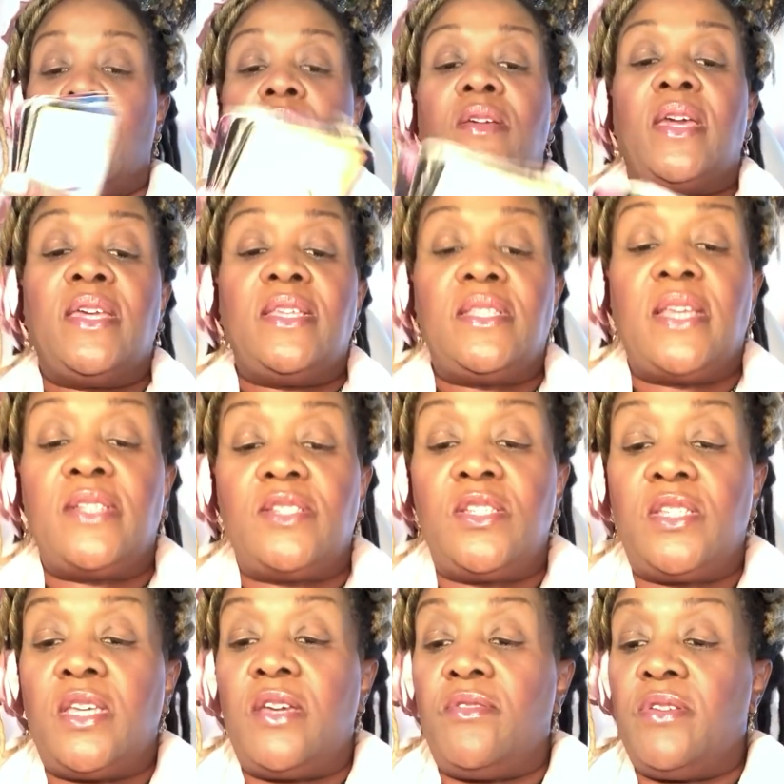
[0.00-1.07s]
Okay,
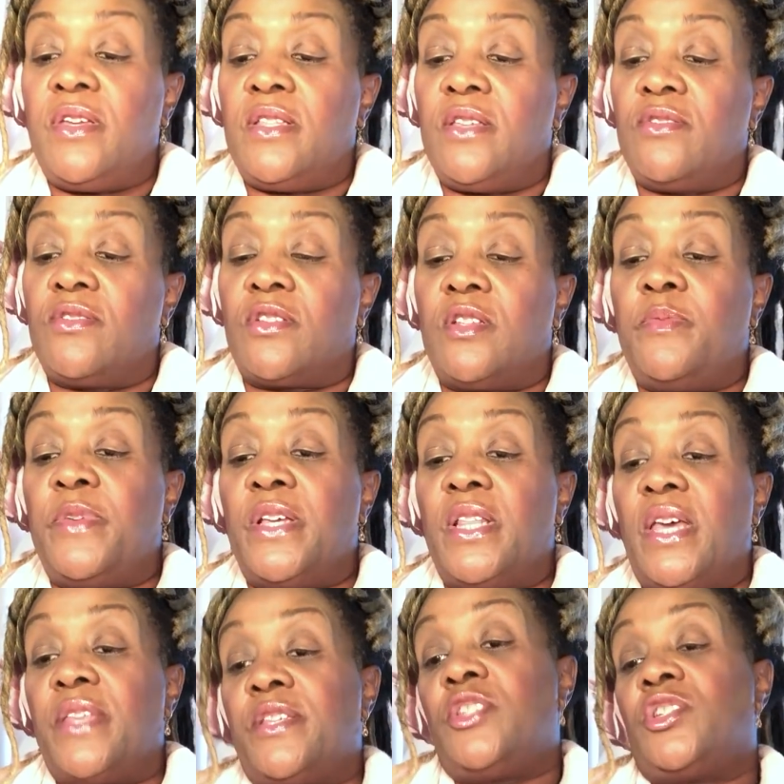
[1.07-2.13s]
Sagittarian, there's going to be a
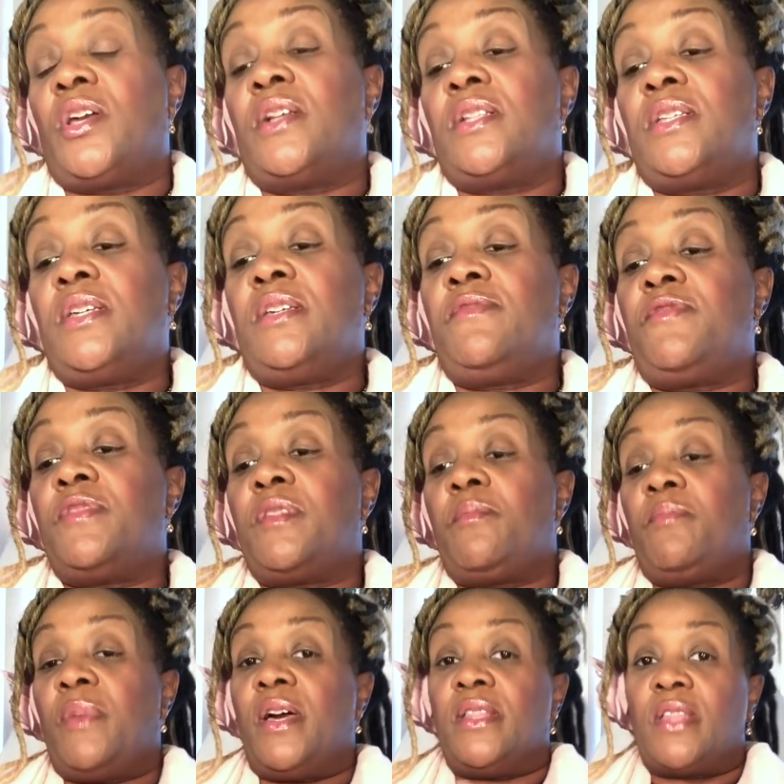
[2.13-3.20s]
lot of juggling for the
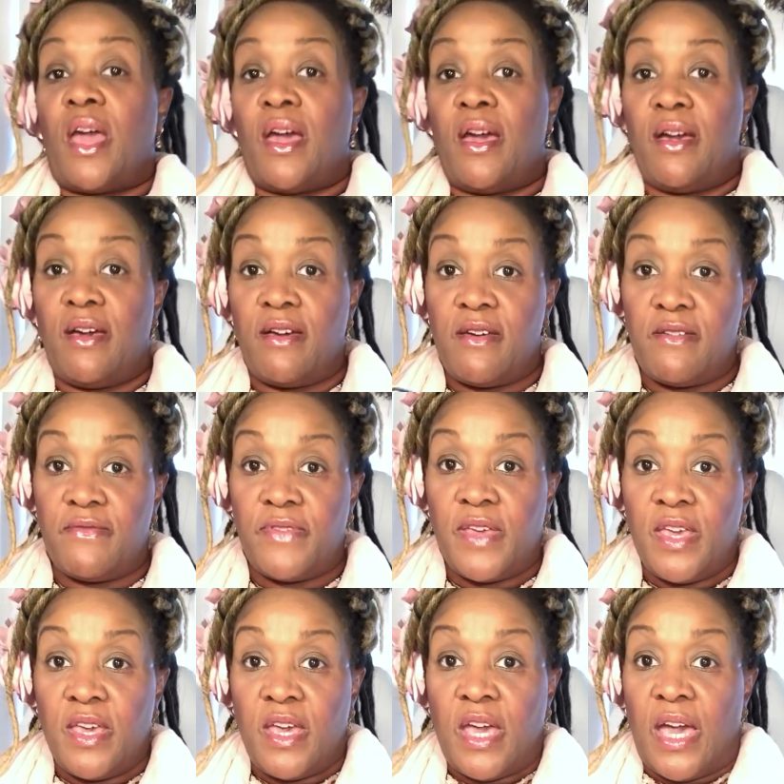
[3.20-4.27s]
month of
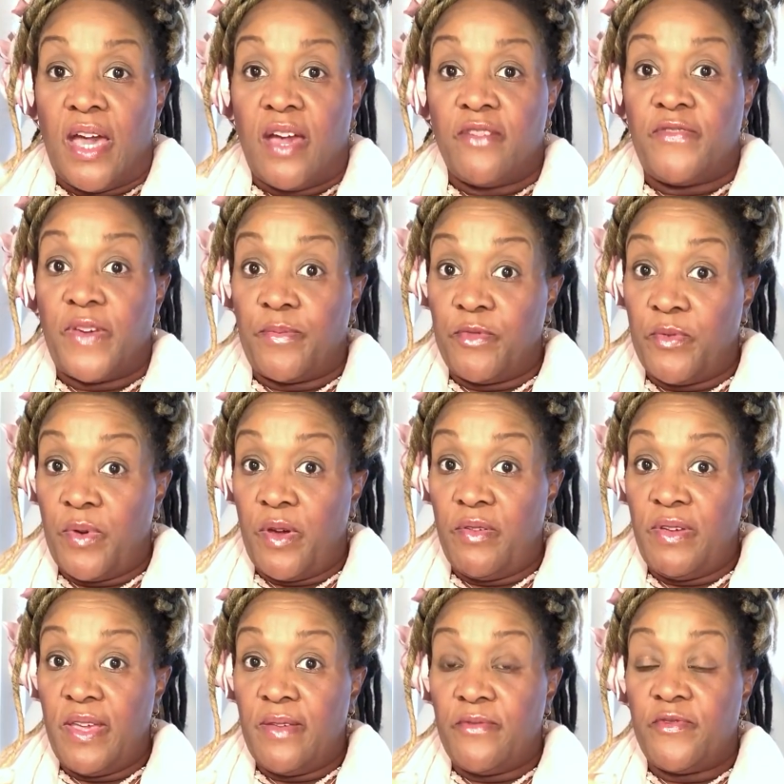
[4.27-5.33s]

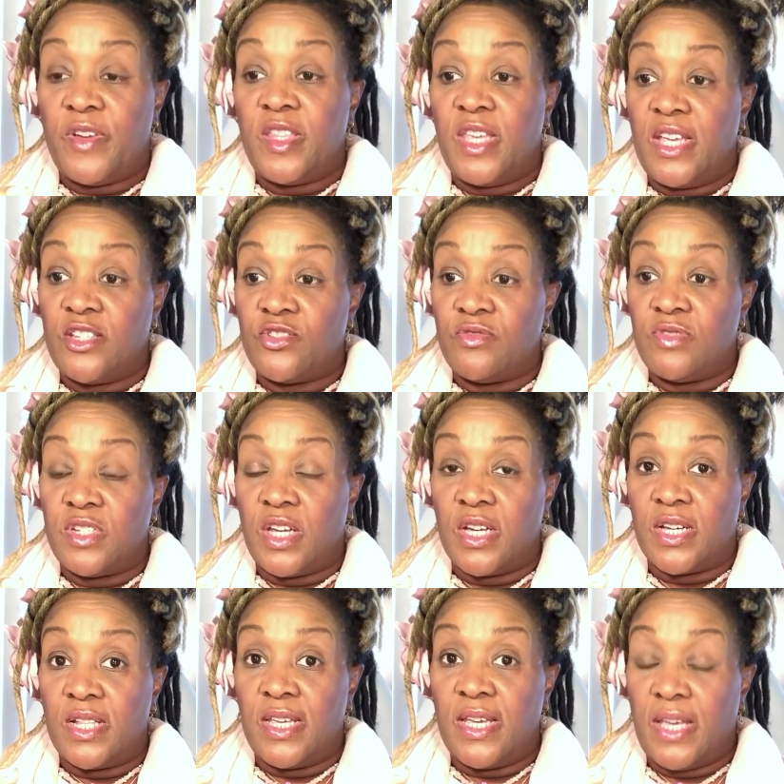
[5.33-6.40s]
February, financial
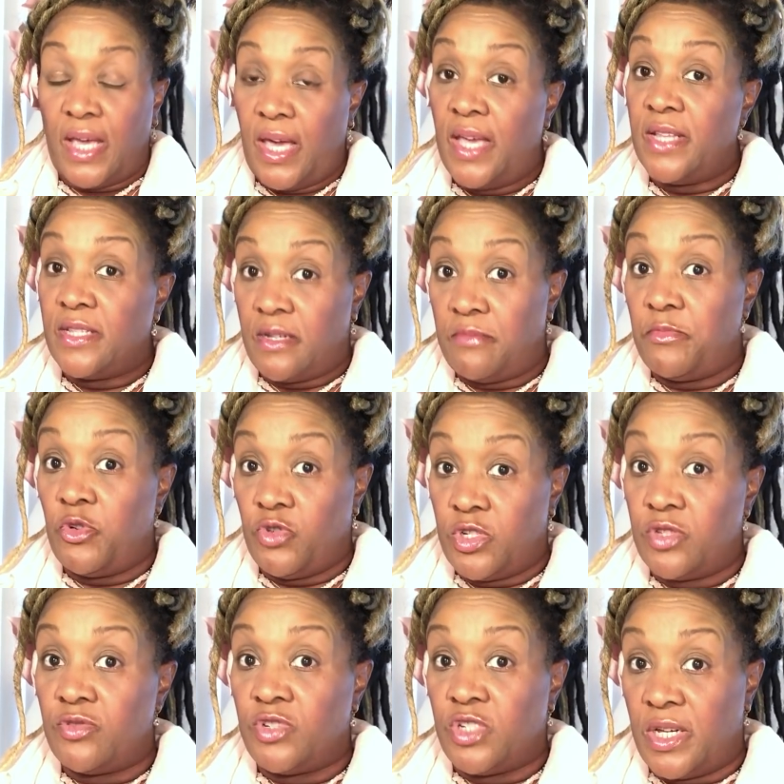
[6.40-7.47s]
juggling, and
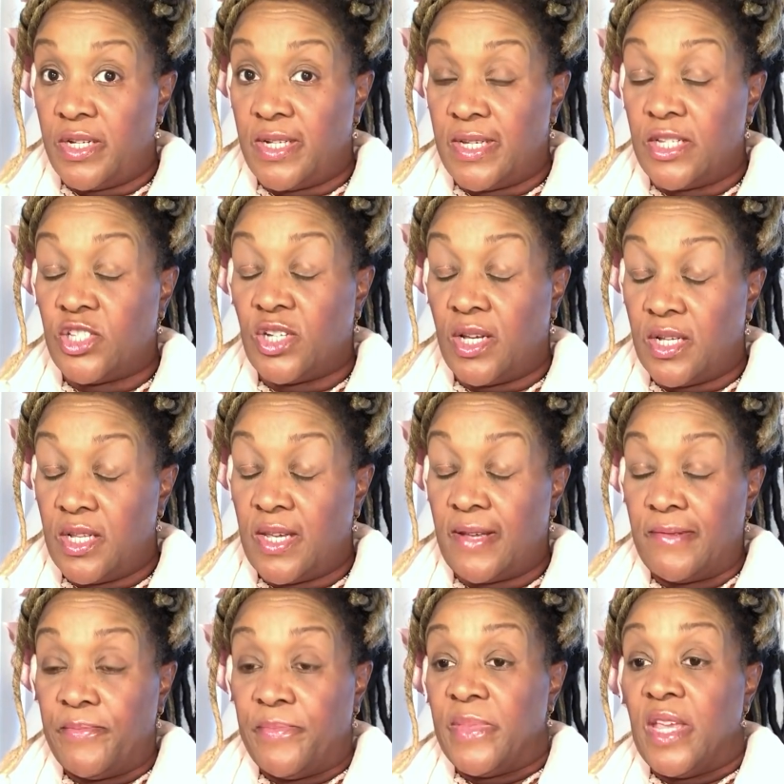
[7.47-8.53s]
emotional juggling.